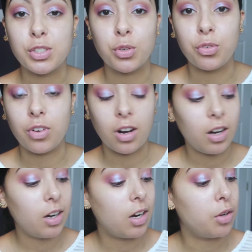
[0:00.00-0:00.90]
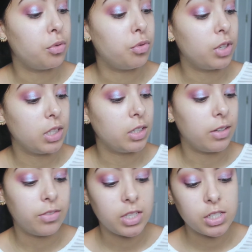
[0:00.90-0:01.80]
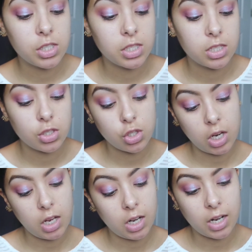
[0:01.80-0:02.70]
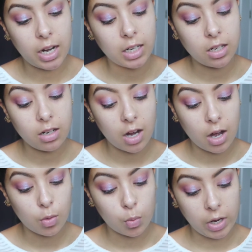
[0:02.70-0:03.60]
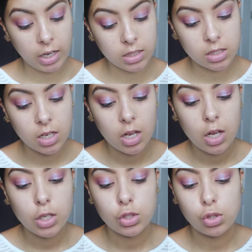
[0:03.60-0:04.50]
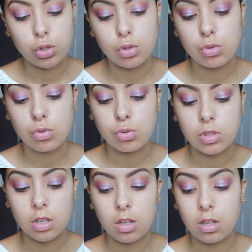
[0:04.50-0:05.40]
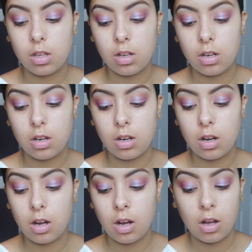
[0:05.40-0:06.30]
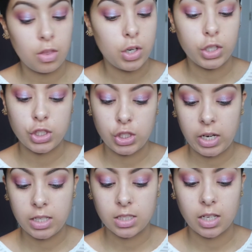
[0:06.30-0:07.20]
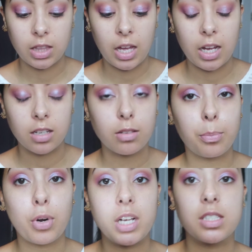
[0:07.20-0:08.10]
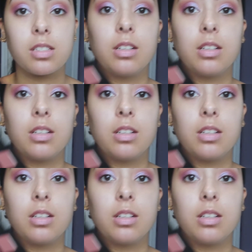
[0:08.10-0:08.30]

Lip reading: so far I really love this shade and I cannot wait to use other shades like that pressed